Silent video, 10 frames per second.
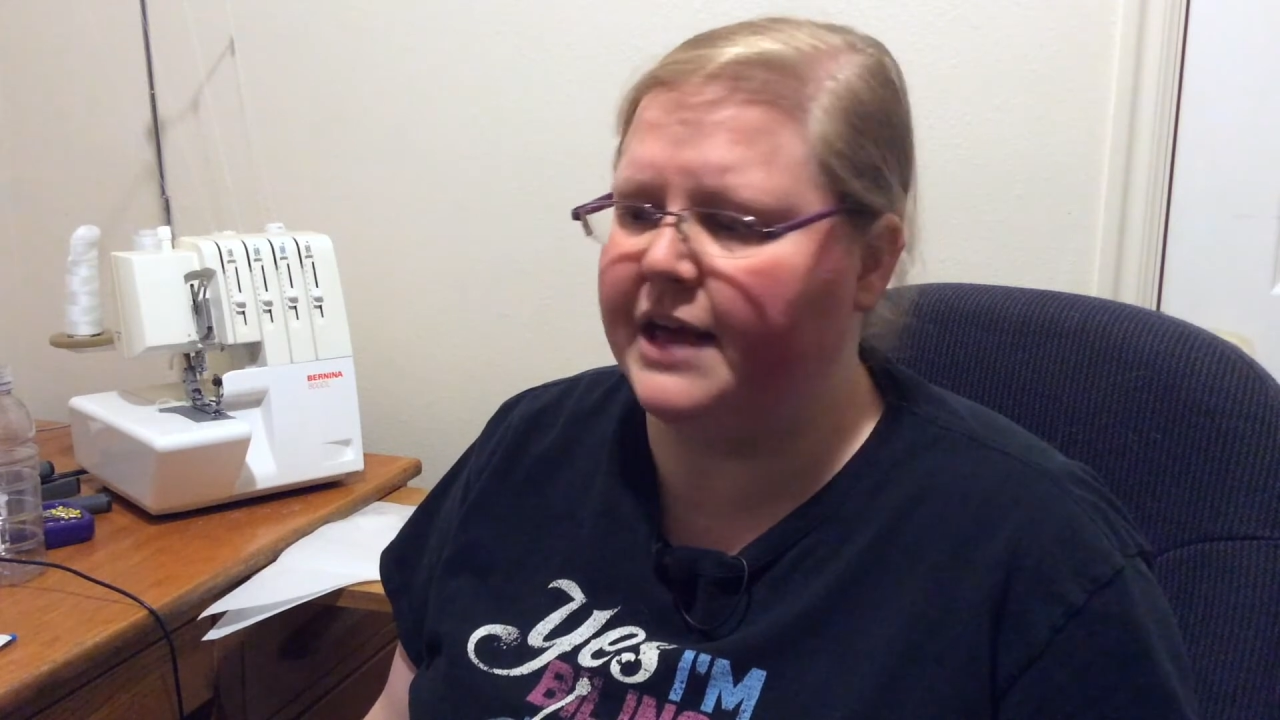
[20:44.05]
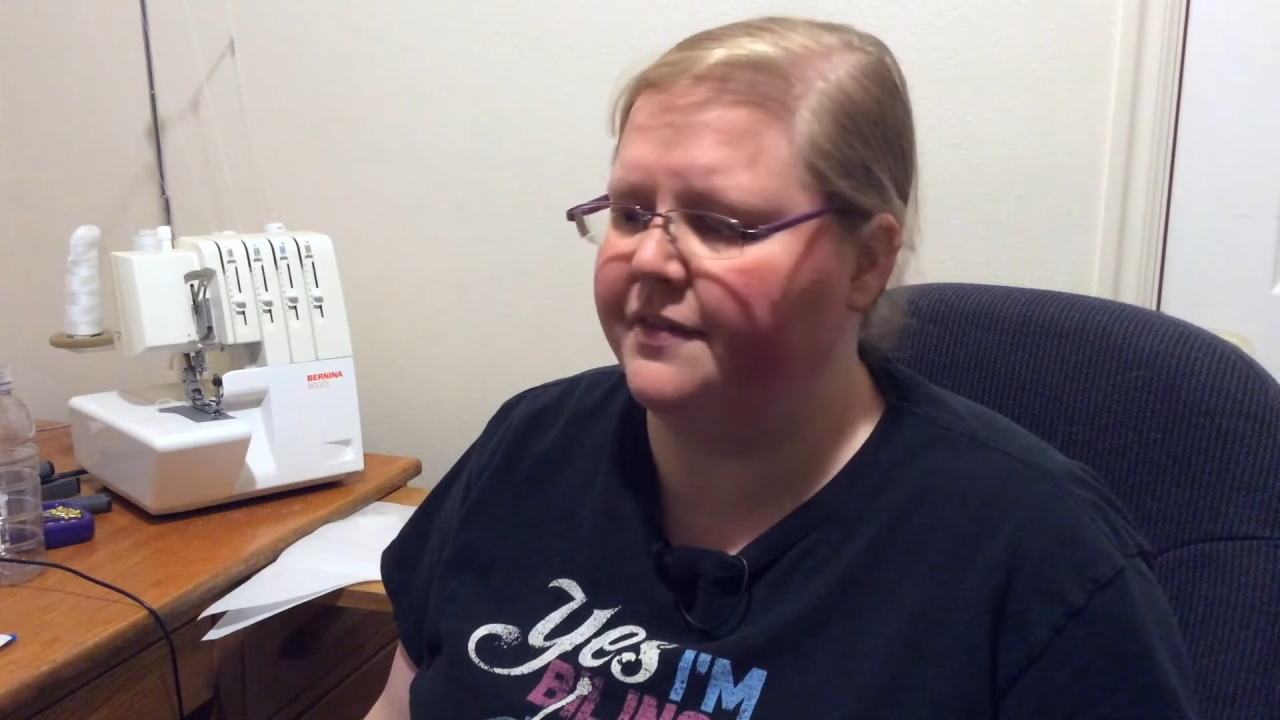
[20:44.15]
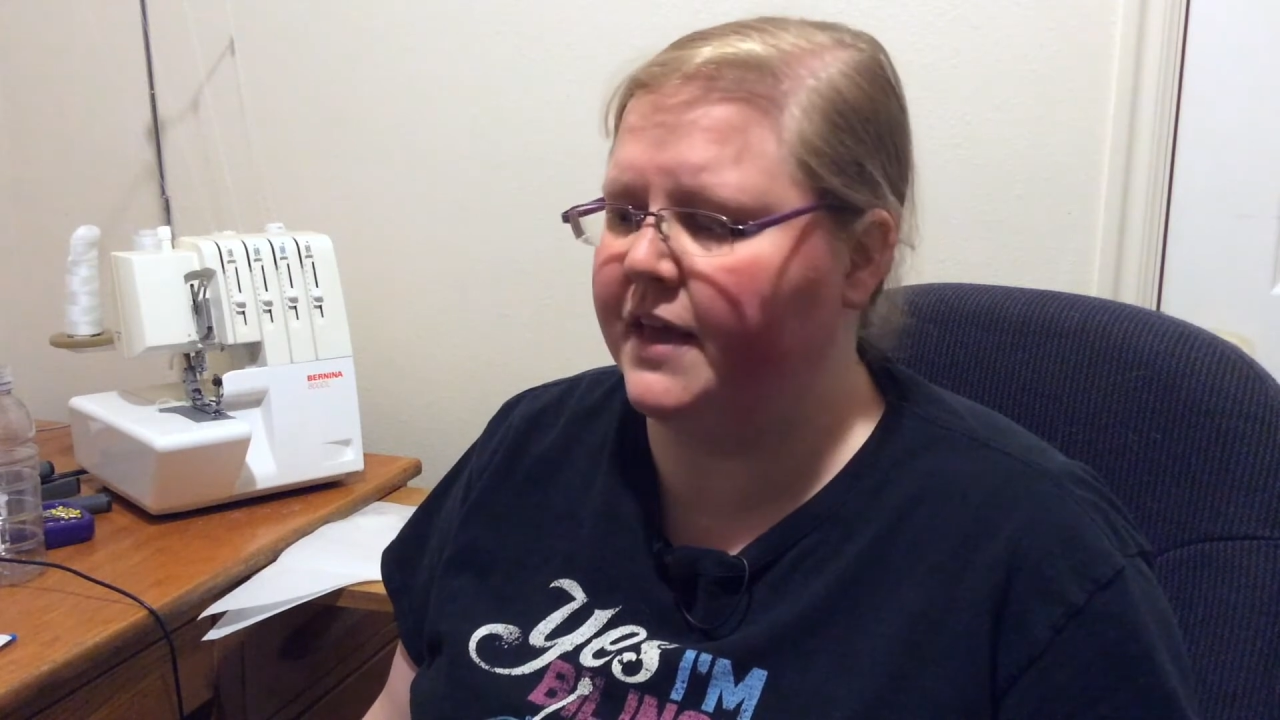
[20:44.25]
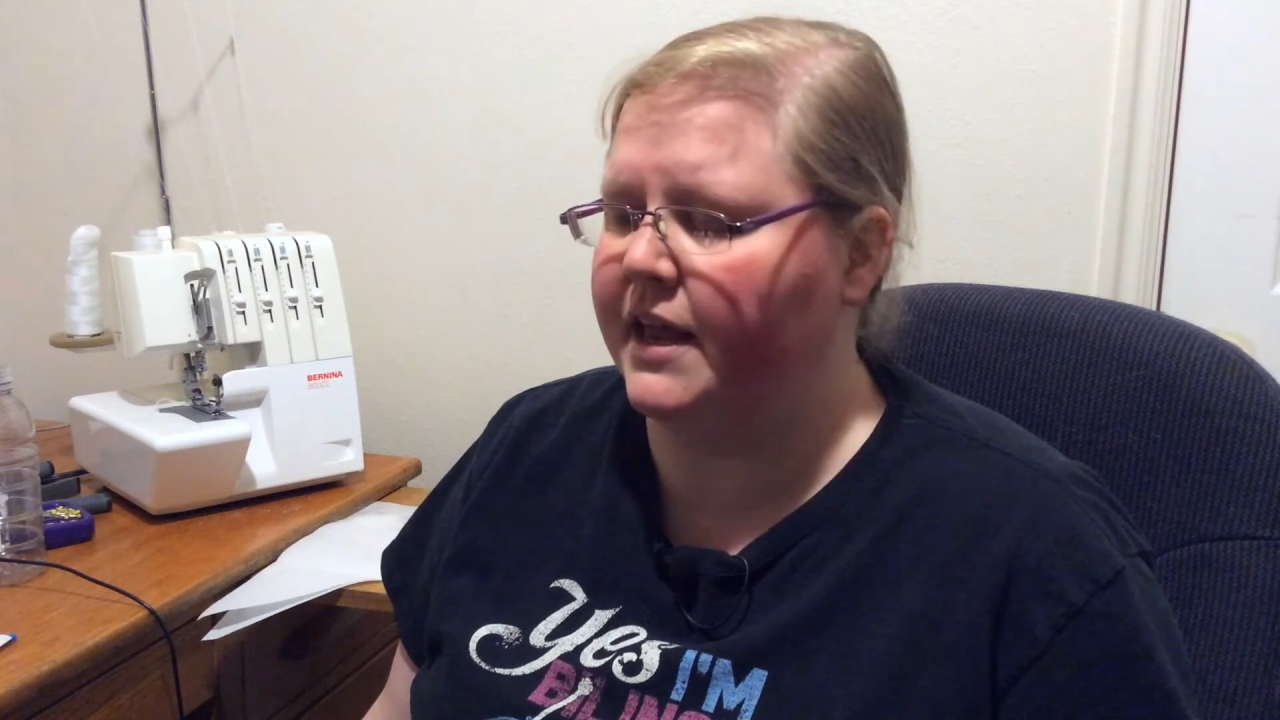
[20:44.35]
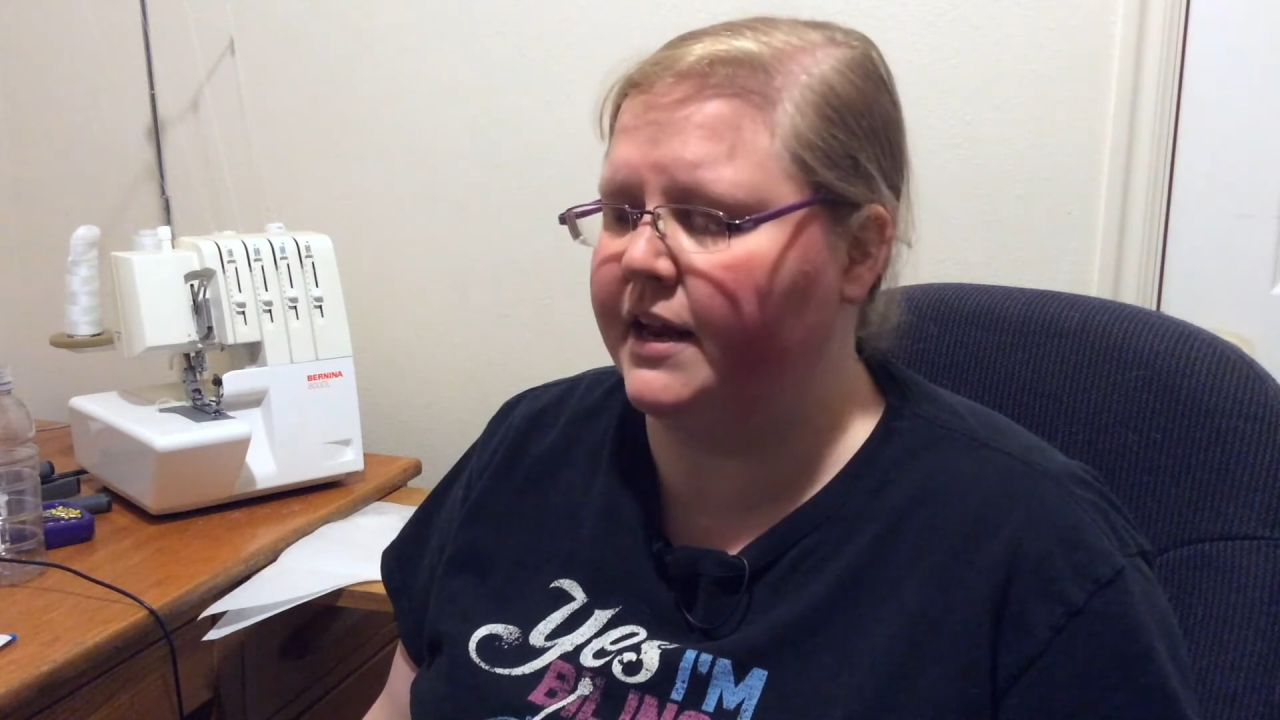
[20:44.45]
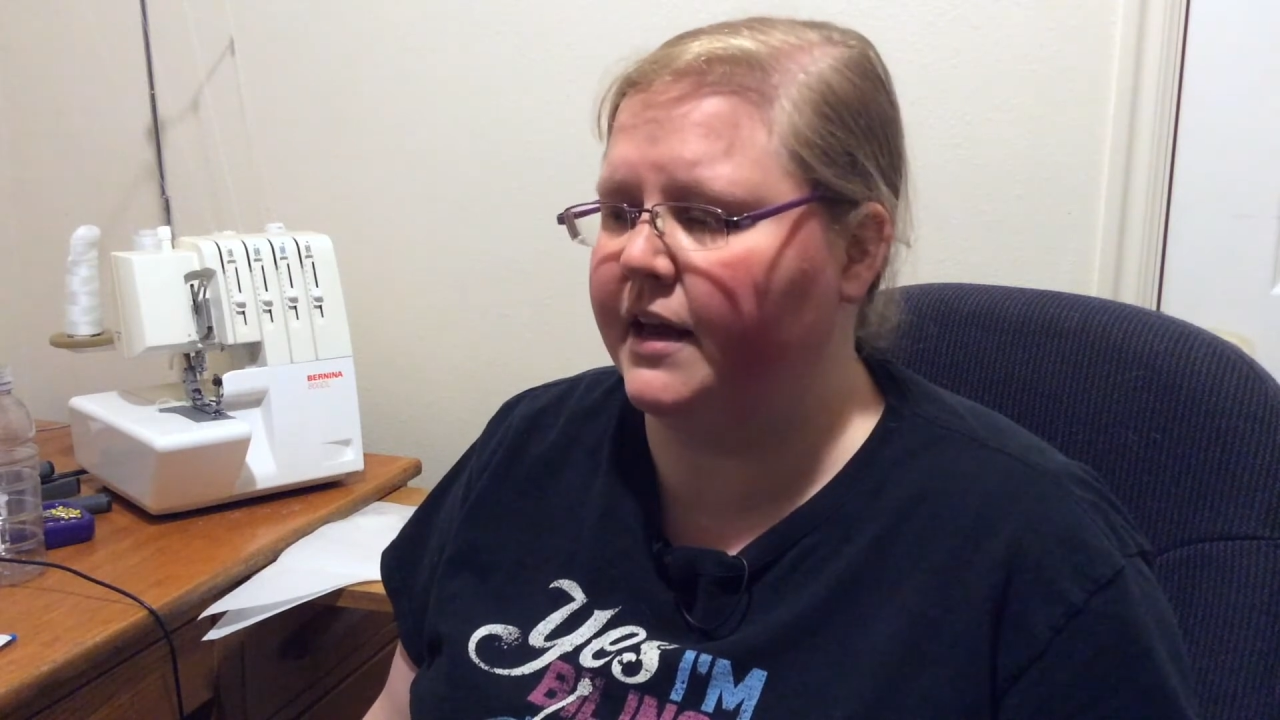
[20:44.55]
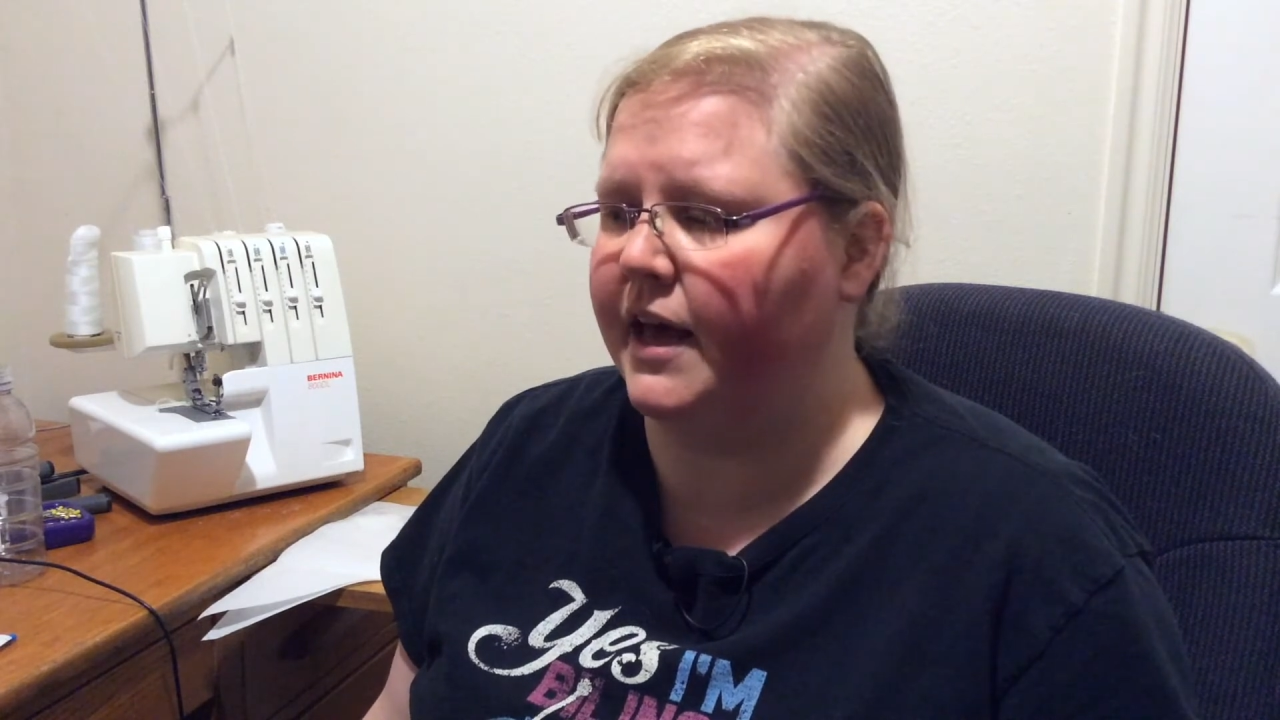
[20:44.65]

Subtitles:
and then